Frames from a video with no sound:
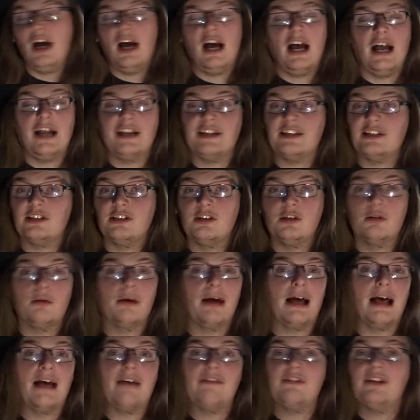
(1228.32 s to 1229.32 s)
and can do
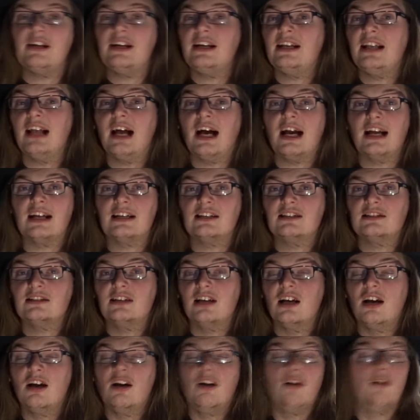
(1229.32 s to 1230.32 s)
whatever he likes,
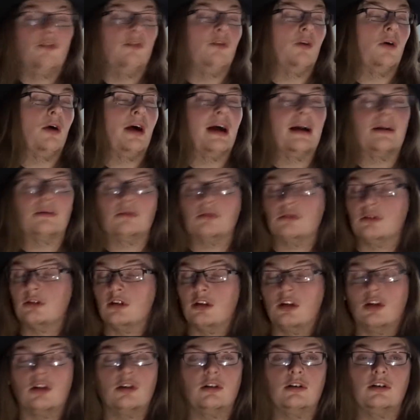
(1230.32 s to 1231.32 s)
how
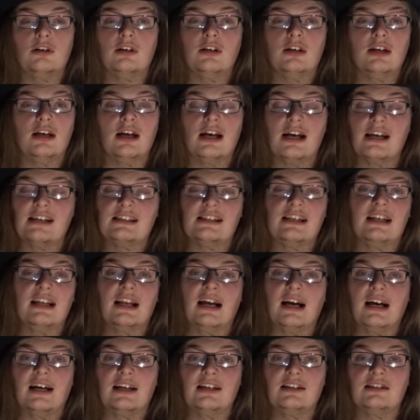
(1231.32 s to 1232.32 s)
long as he
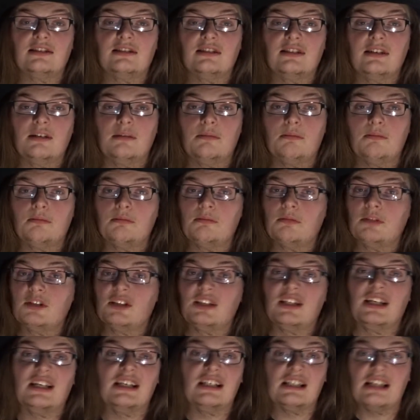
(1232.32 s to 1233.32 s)
likes.
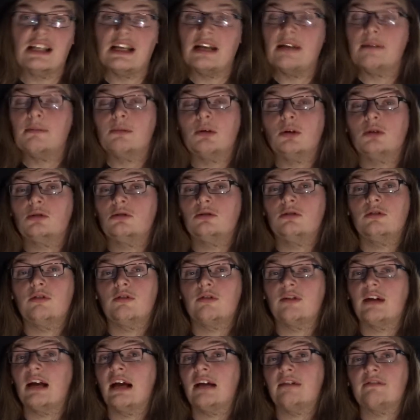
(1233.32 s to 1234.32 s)
So he is the immortal
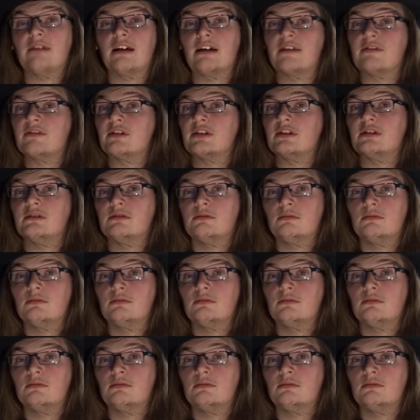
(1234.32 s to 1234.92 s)
Three-Eyed Raven.